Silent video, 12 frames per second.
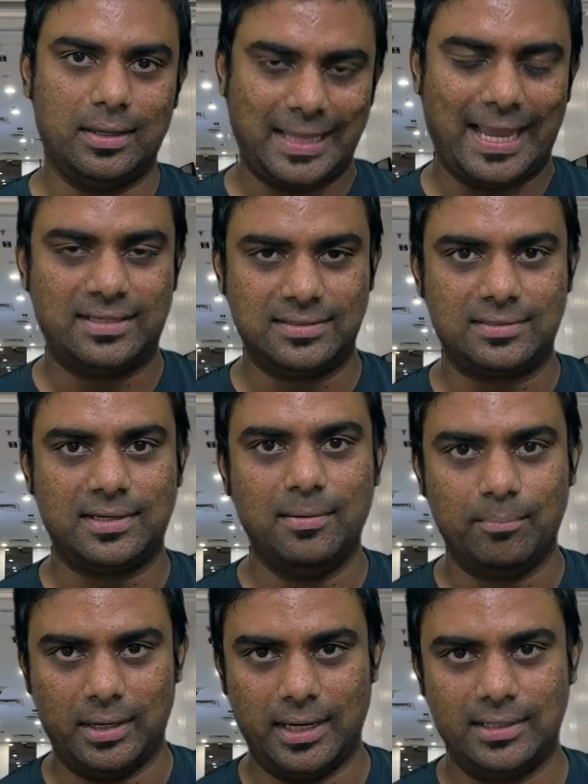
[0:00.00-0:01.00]
the
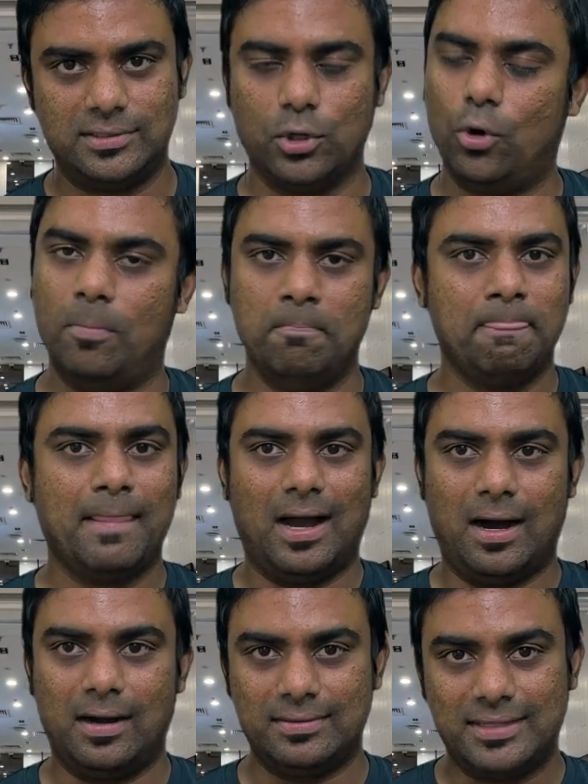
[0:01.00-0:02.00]
existing building. So
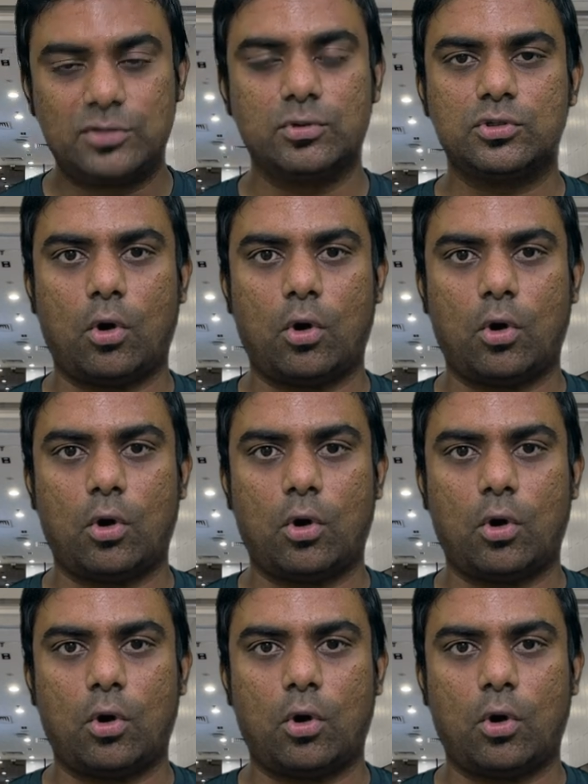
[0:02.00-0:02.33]
this was